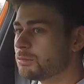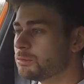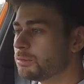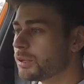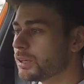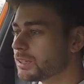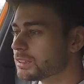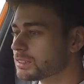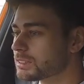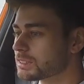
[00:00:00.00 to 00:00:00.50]

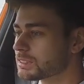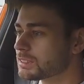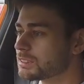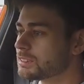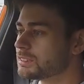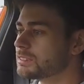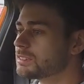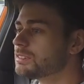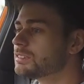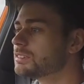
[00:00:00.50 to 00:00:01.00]
but
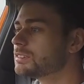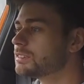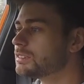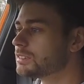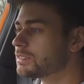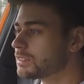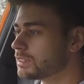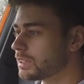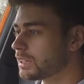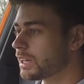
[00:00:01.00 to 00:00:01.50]

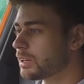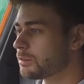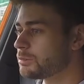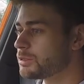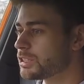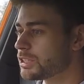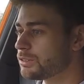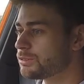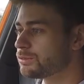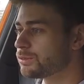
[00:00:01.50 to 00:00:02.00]
the
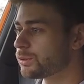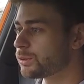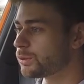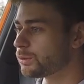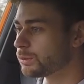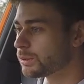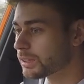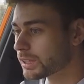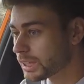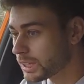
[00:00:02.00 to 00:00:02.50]
MG4
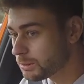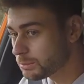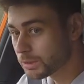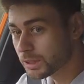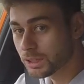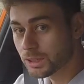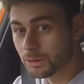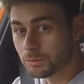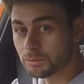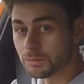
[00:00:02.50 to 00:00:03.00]
will keep me
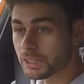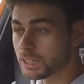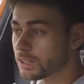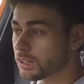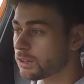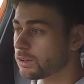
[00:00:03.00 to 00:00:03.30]
company the